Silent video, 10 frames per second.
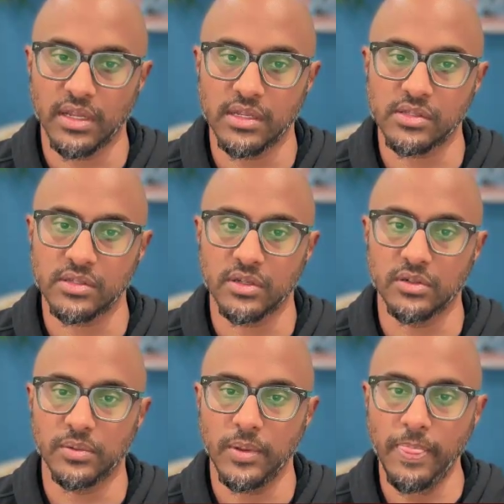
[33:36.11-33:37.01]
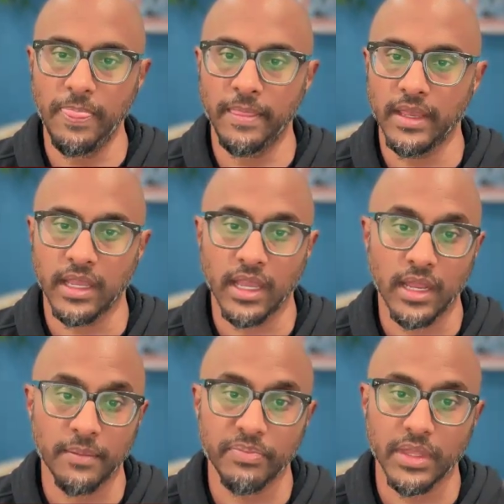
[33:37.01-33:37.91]
And so,
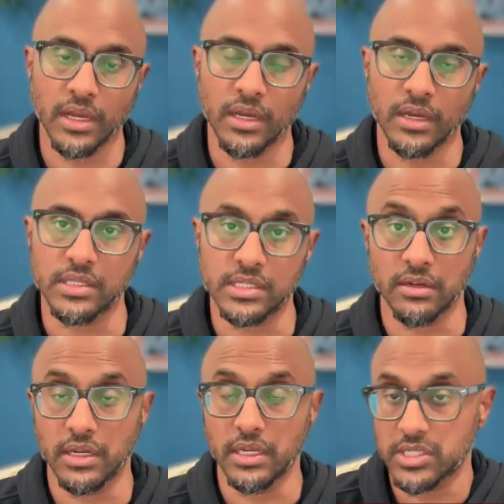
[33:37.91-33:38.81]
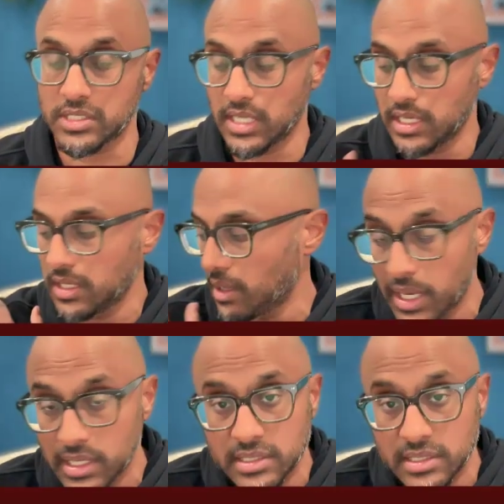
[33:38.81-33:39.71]
again, just like
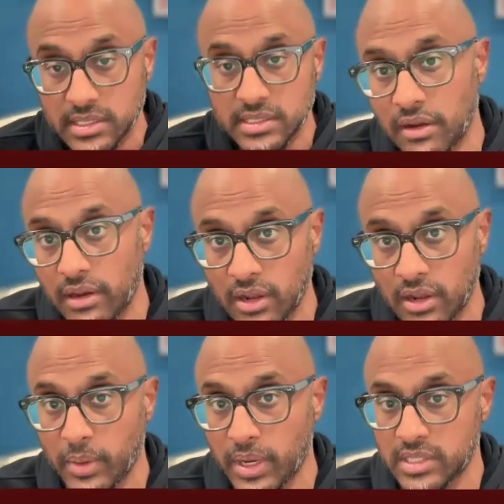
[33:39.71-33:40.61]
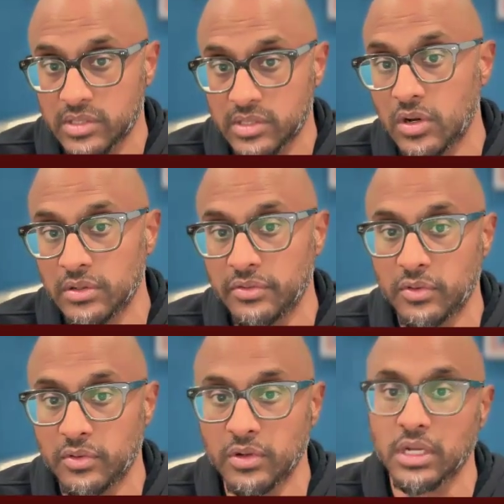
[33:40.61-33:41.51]
Hamas, the Syrian government has called
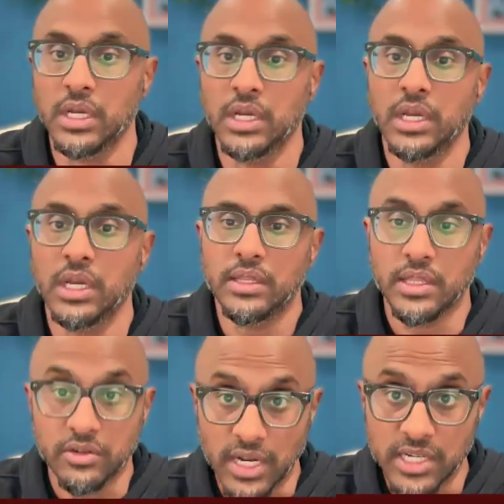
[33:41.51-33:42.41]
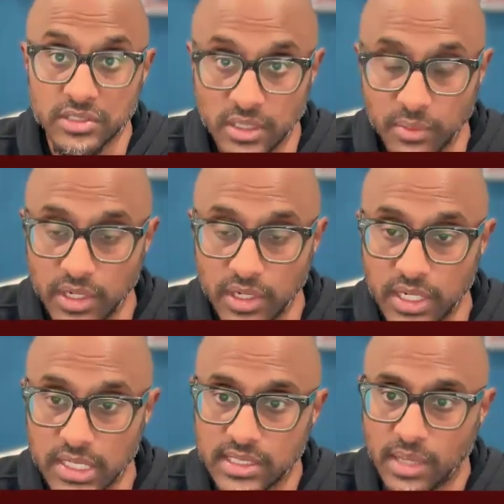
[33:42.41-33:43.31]
for the international
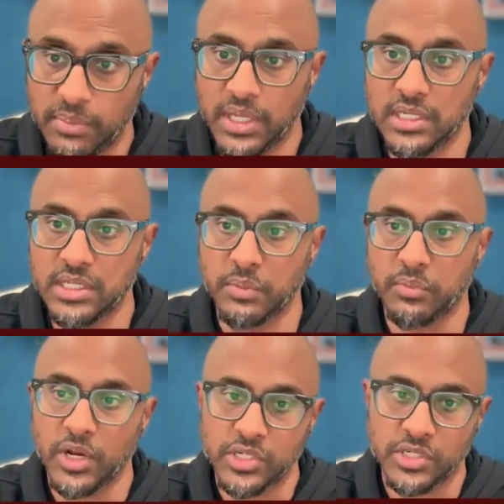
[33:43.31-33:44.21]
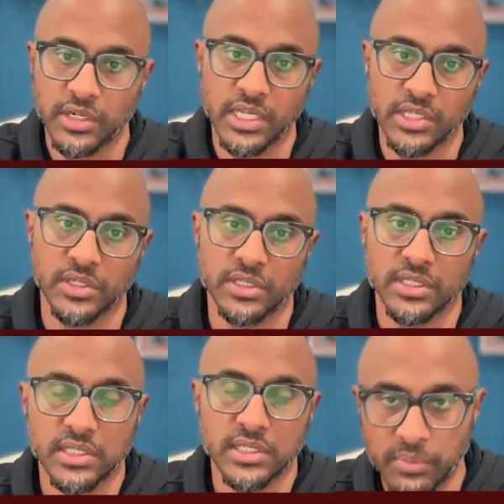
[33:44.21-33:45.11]
community to step in to put pressure on Israel
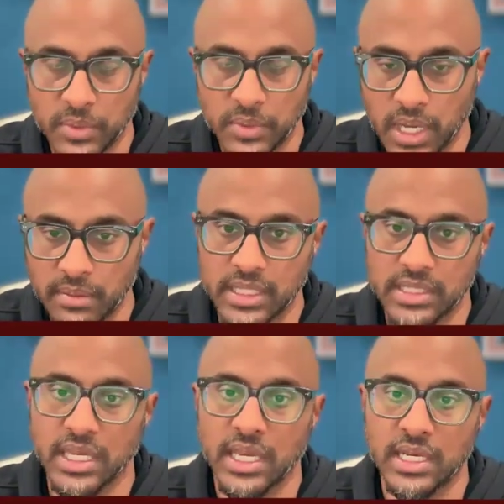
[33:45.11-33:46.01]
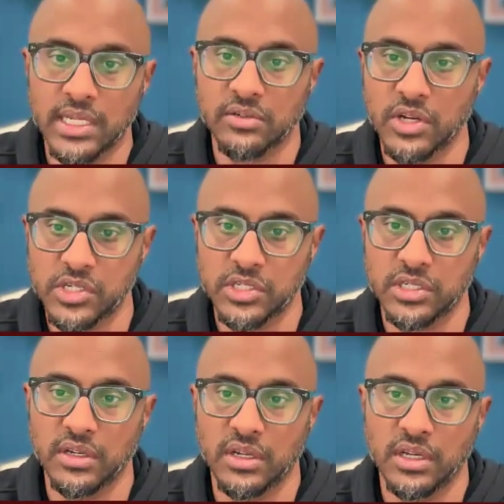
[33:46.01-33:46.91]
to stop the bombings and its
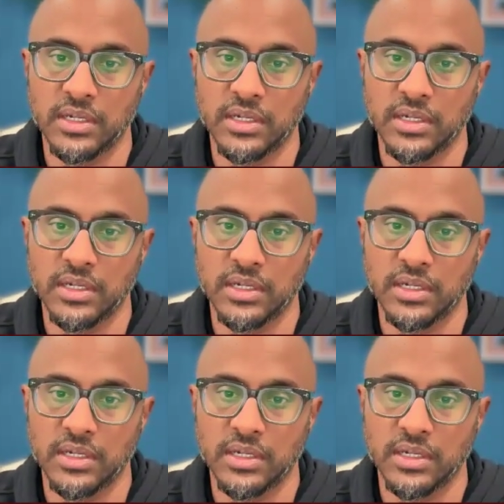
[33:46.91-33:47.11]
aggression.